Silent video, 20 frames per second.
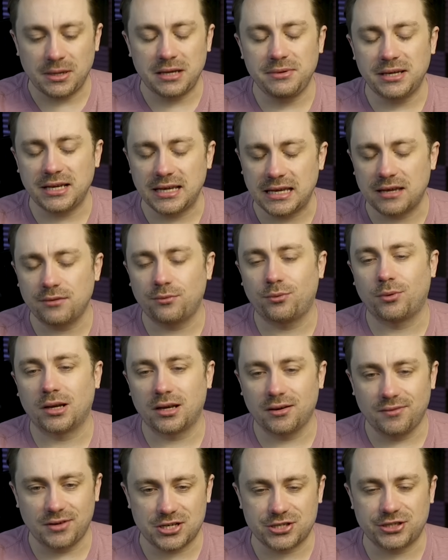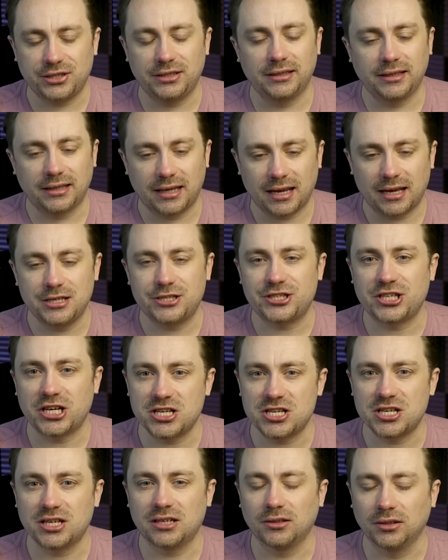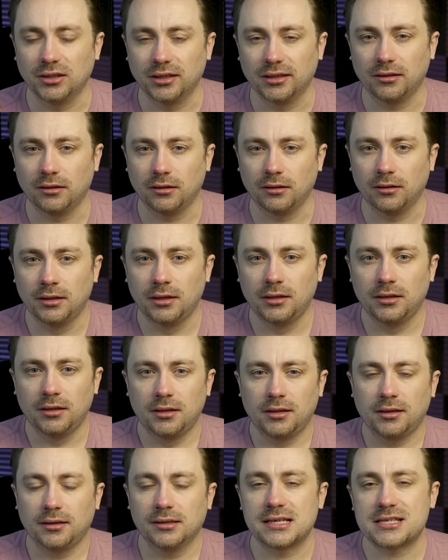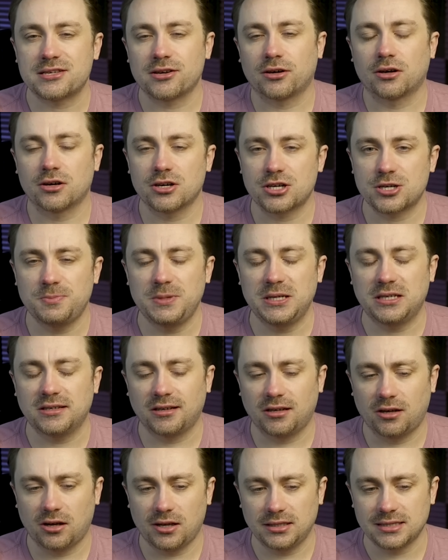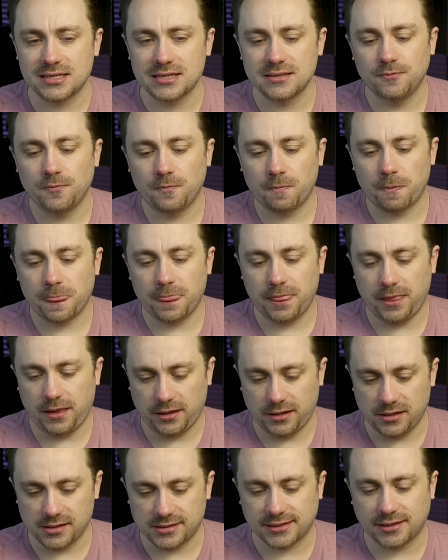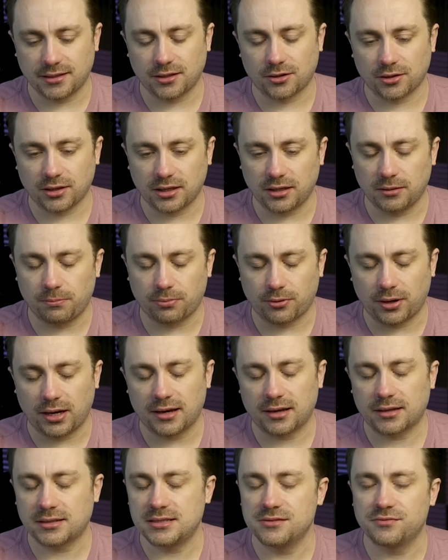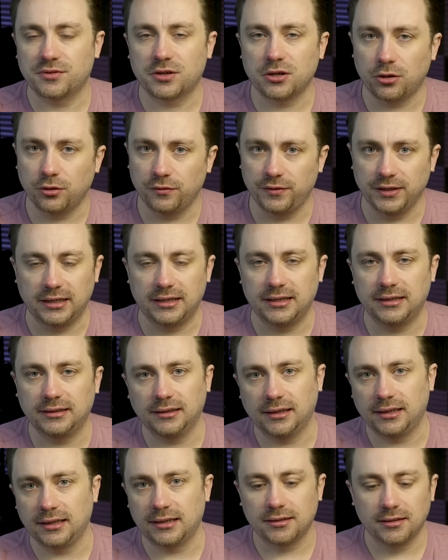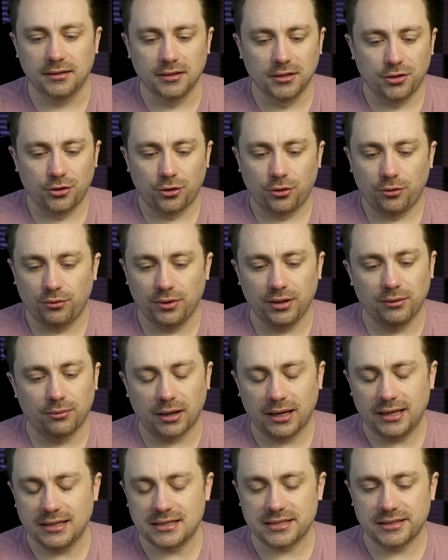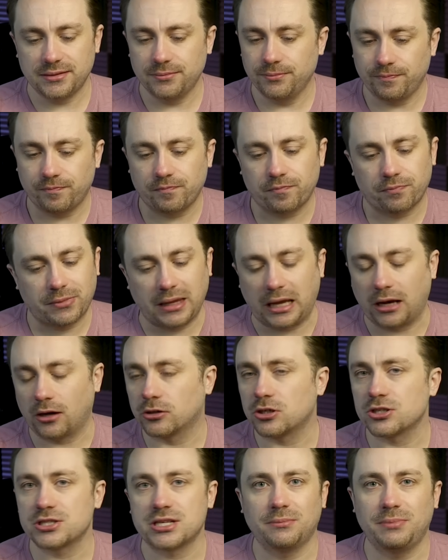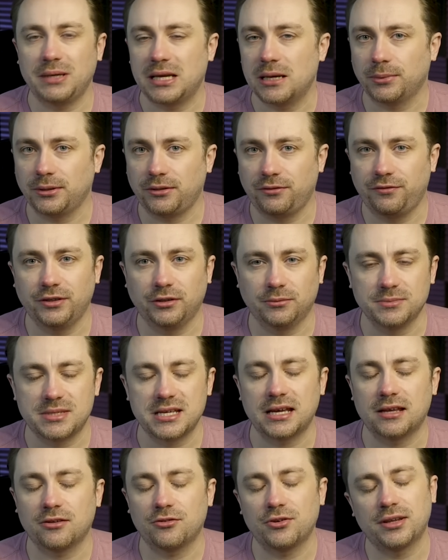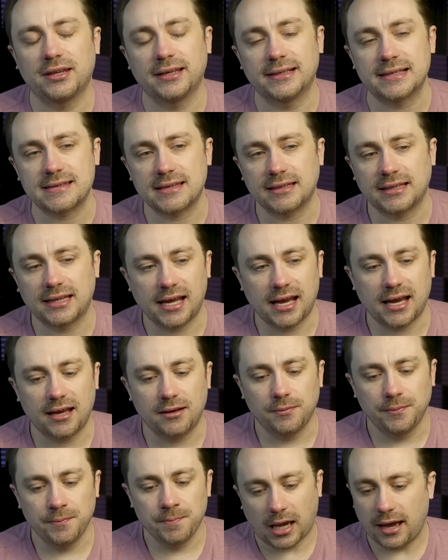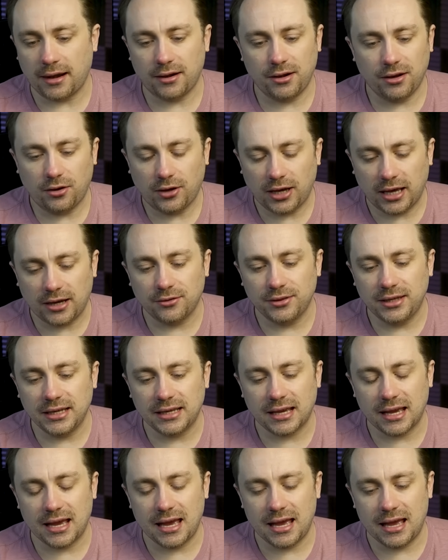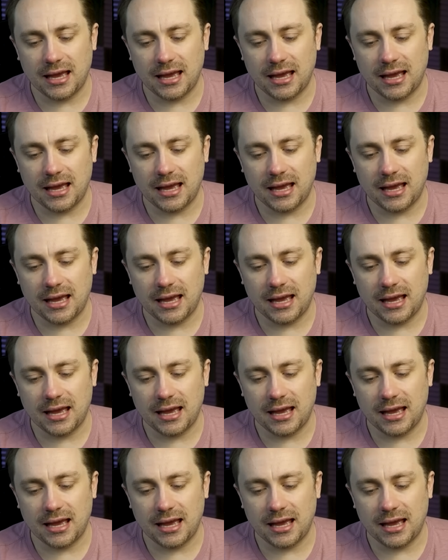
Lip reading: maybe I give WandaVision, like, I judge it a little less harsh because it is clearly a product of COVID and, like, rewrites and characters not being able to film together and things like that. I don't know. I don't think,